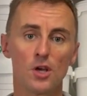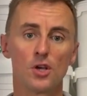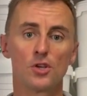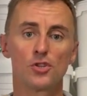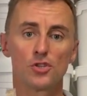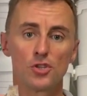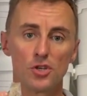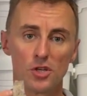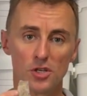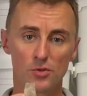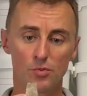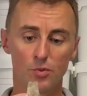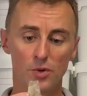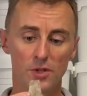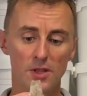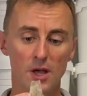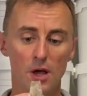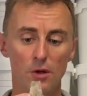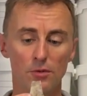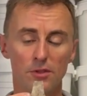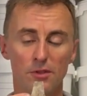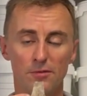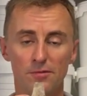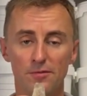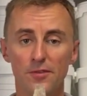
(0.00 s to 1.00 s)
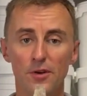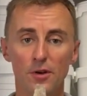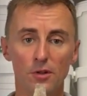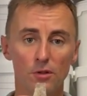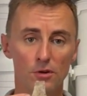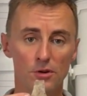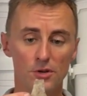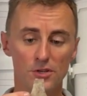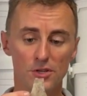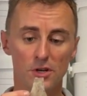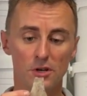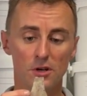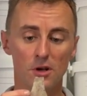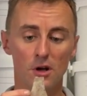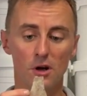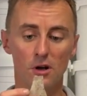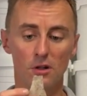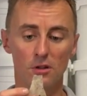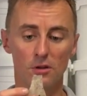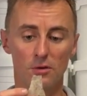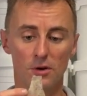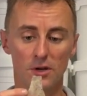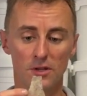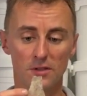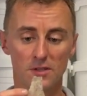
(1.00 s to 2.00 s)
just without the fillers and
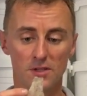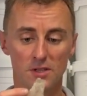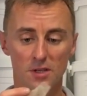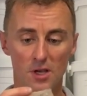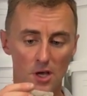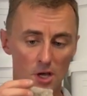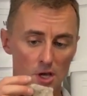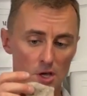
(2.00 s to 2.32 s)
colorants.